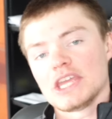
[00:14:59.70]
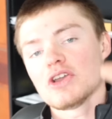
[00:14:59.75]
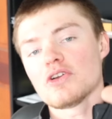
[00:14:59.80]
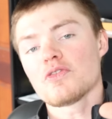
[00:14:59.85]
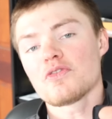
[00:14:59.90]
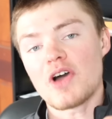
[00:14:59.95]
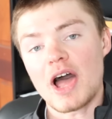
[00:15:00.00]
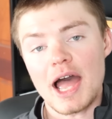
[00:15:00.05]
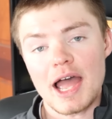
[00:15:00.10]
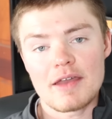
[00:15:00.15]
Year
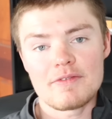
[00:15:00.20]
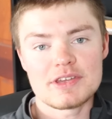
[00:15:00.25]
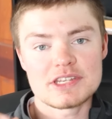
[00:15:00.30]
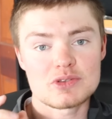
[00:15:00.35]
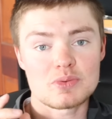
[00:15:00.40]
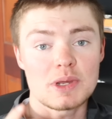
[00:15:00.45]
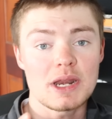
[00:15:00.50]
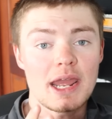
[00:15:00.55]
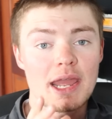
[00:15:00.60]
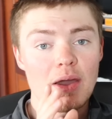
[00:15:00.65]
5
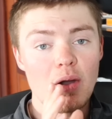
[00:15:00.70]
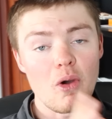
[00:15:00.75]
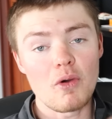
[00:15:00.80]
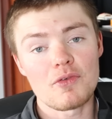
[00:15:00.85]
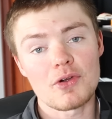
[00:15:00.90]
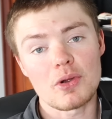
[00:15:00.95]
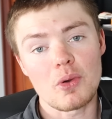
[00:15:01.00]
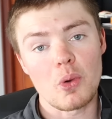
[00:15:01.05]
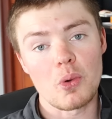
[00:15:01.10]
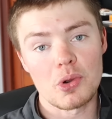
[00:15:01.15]
is when I
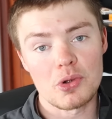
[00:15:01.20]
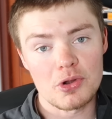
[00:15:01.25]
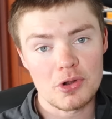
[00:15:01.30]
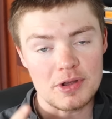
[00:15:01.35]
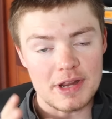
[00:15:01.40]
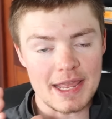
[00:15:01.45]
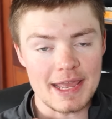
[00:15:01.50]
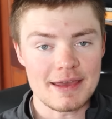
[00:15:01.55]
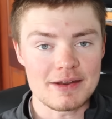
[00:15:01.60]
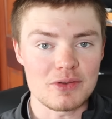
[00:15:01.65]

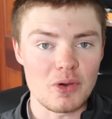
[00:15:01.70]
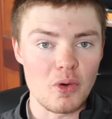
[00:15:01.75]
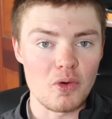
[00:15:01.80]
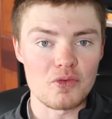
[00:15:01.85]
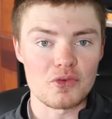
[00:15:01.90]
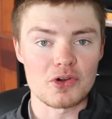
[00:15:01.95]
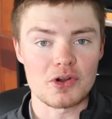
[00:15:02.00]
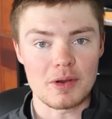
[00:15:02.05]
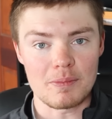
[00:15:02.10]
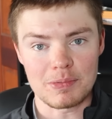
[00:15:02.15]
overordered and
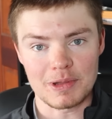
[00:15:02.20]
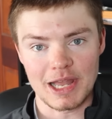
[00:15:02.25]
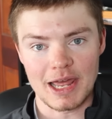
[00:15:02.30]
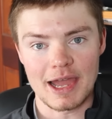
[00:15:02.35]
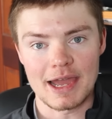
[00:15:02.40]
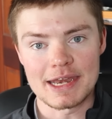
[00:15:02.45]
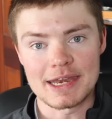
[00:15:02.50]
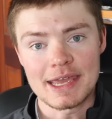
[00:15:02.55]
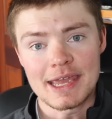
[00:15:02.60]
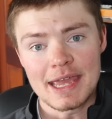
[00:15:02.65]

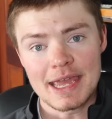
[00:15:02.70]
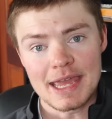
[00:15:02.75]
overapplied